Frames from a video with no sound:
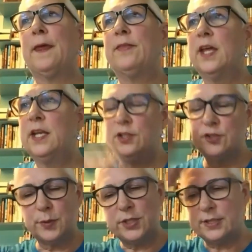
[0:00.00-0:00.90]
And then he
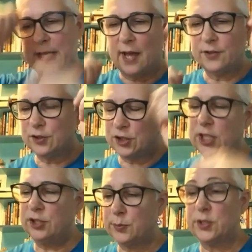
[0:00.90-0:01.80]
switches hats, or
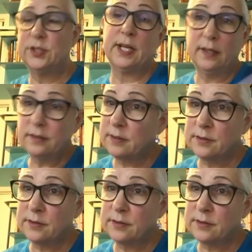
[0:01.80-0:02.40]
she switches hats,